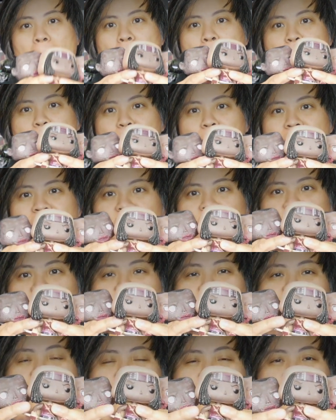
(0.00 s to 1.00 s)

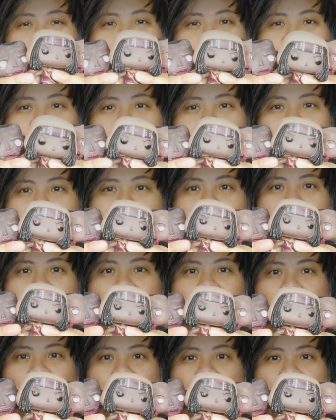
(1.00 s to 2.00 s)
Michonne and
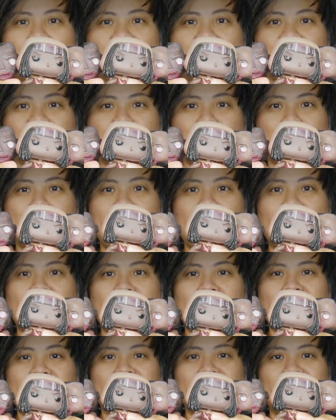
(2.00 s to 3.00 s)
her
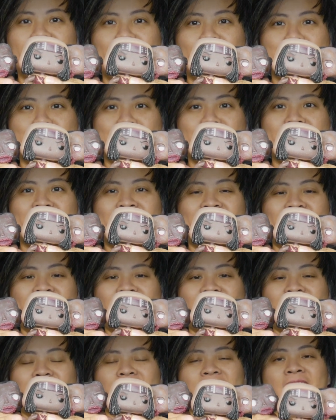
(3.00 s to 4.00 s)
pet. I
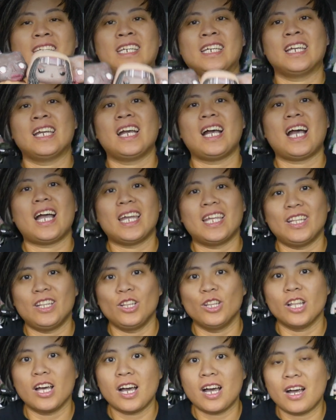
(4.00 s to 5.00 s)
mean, I
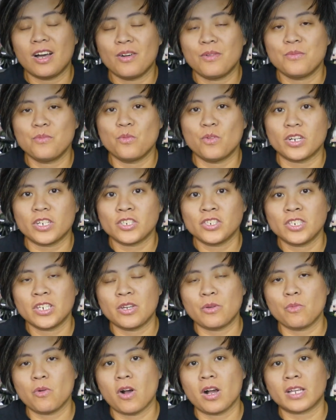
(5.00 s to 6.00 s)
love
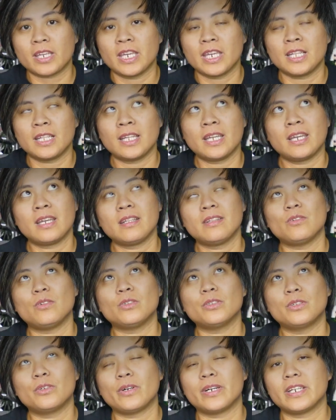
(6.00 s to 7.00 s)
watching Walking Dead,
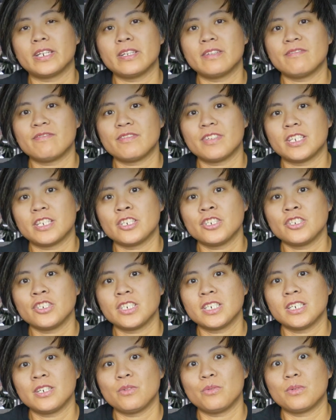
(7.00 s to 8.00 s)
although I didn't
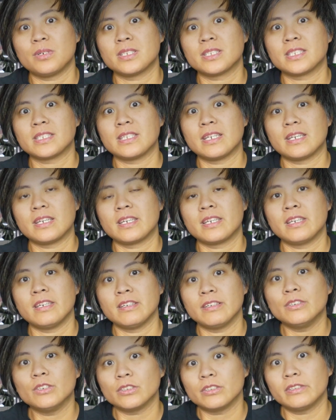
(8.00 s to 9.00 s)
finish it once they
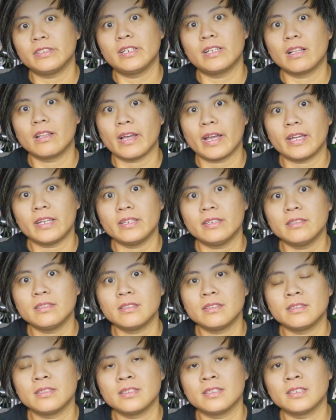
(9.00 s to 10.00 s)
killed Glenn.